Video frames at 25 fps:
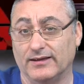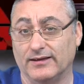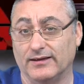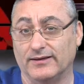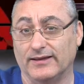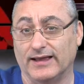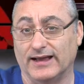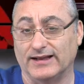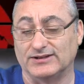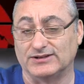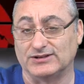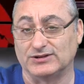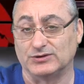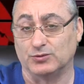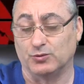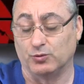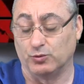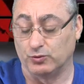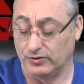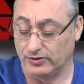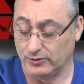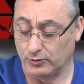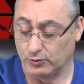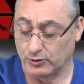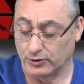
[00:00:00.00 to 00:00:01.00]
That's
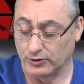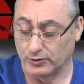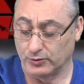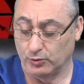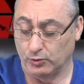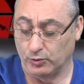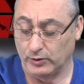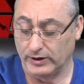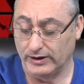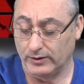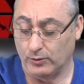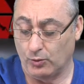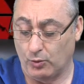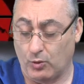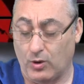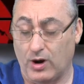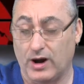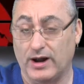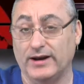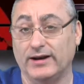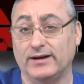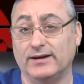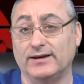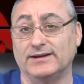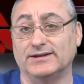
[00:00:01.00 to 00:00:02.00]
the word
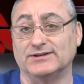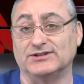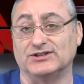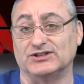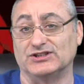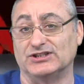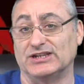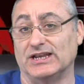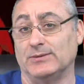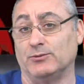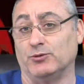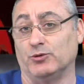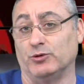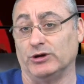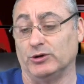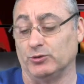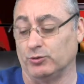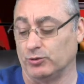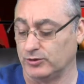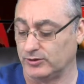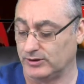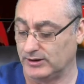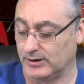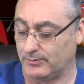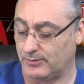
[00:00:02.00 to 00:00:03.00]
"won" is the same Greek
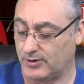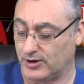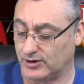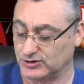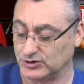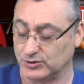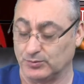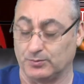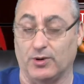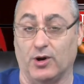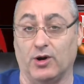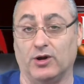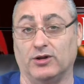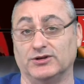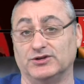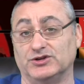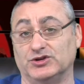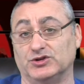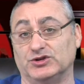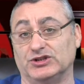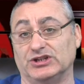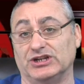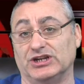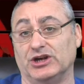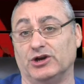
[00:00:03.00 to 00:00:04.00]
word the Apostle Paul is
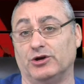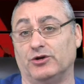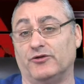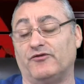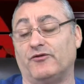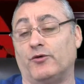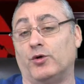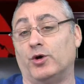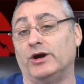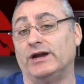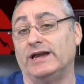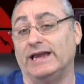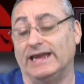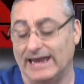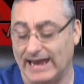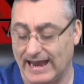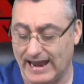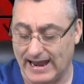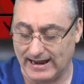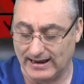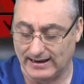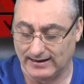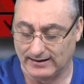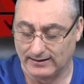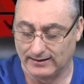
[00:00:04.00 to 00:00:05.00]
using here for
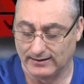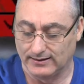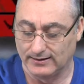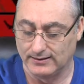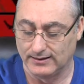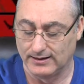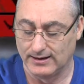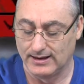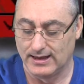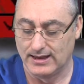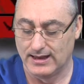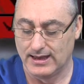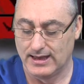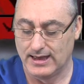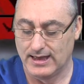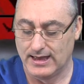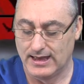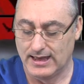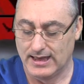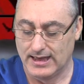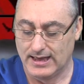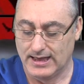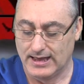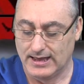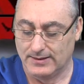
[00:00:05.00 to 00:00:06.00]
gain.
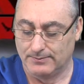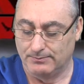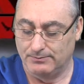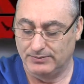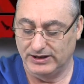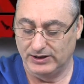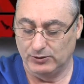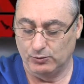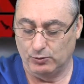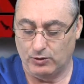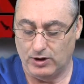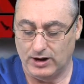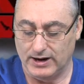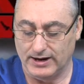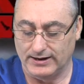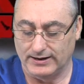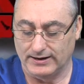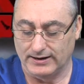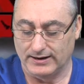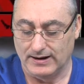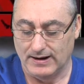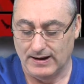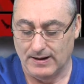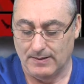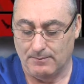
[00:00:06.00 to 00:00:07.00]
"Be
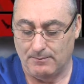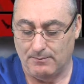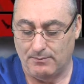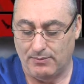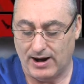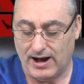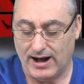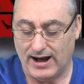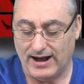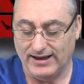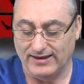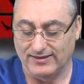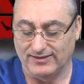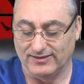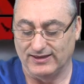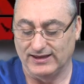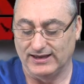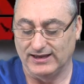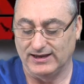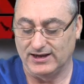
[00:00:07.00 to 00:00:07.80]
won by the